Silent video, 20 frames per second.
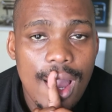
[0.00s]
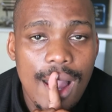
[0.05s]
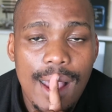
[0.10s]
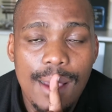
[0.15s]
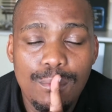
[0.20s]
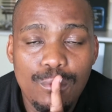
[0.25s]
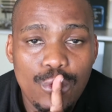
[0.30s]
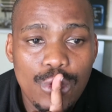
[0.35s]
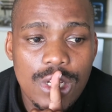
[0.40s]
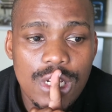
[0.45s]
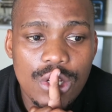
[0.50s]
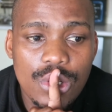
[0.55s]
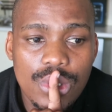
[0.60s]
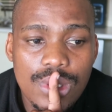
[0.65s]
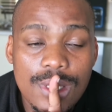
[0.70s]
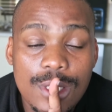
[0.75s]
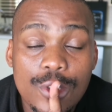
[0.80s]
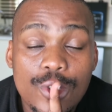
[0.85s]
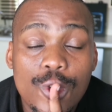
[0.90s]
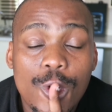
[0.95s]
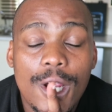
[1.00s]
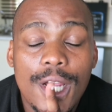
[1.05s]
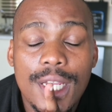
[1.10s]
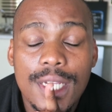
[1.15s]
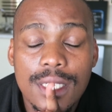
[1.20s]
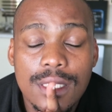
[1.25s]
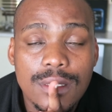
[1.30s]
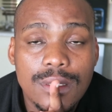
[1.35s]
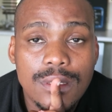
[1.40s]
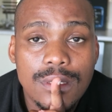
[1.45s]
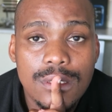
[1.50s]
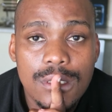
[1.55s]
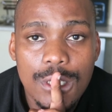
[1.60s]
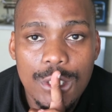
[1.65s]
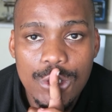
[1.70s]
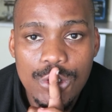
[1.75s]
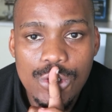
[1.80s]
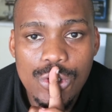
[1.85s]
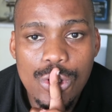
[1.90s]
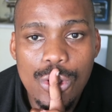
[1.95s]
I'm really, really trying.
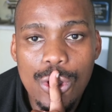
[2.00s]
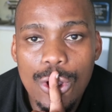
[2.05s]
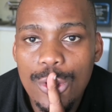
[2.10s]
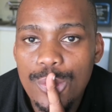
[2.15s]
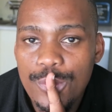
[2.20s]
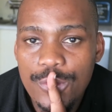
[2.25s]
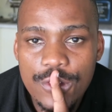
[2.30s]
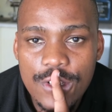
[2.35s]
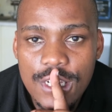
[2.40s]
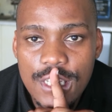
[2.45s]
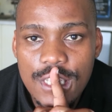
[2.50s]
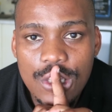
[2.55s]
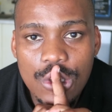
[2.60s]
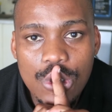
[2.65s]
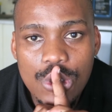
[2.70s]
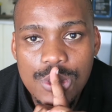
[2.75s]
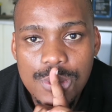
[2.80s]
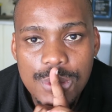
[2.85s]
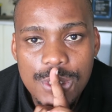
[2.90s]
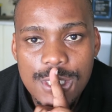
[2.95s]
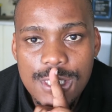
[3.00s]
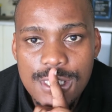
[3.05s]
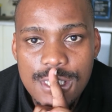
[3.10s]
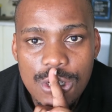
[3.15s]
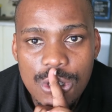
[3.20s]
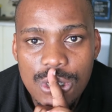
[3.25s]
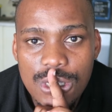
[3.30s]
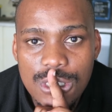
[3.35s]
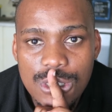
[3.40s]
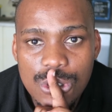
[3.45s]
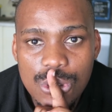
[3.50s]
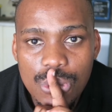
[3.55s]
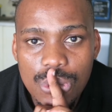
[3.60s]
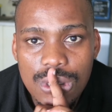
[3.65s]
So hopefully those missions are going to